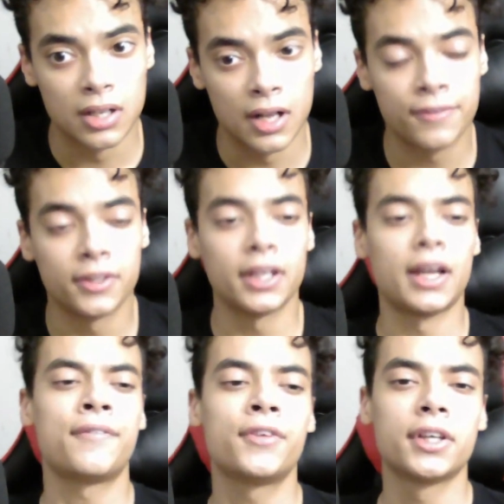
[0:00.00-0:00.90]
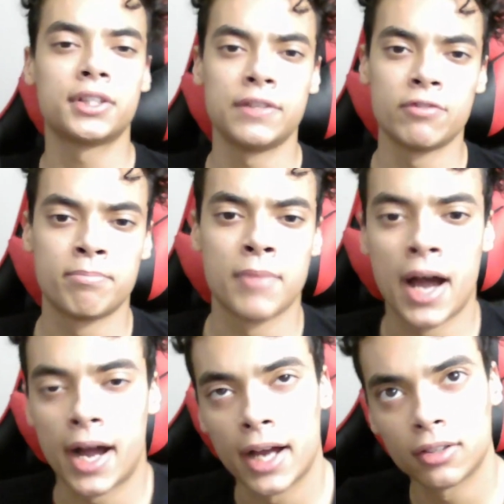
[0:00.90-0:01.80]
I feel like I feel like it's even.
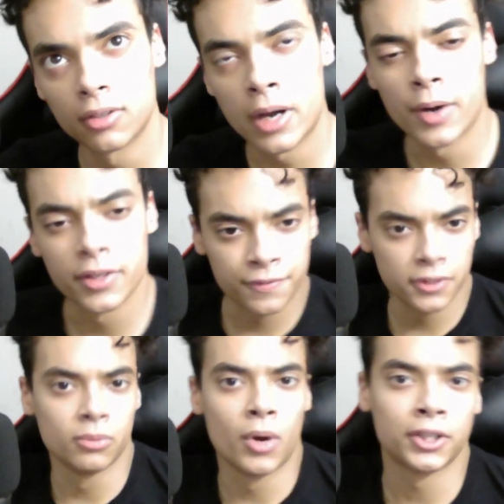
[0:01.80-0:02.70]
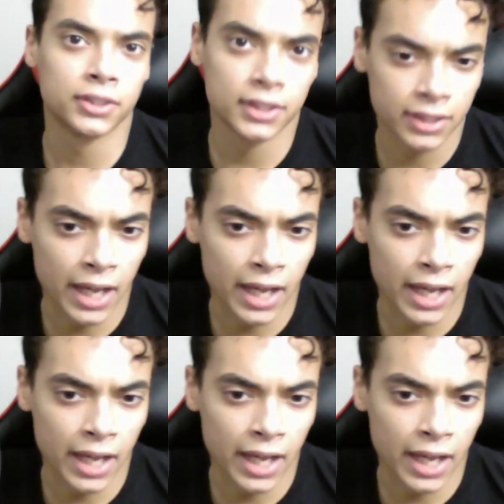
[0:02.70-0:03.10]
I don't know how I'd feel watching this.